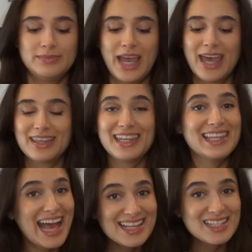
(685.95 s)
And the
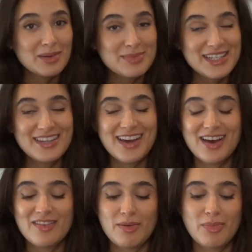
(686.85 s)
last empty
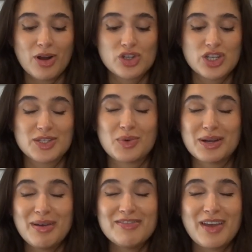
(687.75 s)
of March is one
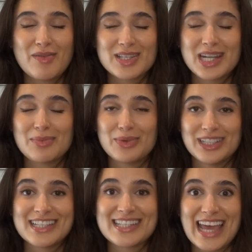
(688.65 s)
of my favorites, and I'm
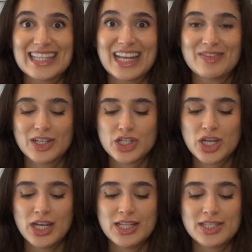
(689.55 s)
really sad that I finished
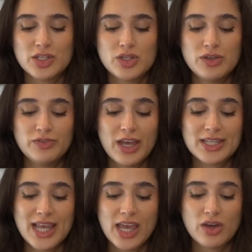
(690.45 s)
it. It's the Too
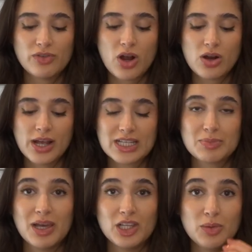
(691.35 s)
Faced Hangover R
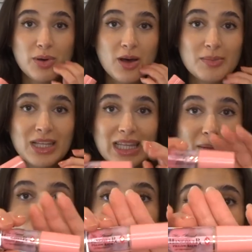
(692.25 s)
X Pillow Balm
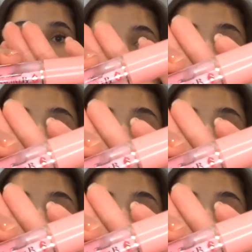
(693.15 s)
Lip Treatment.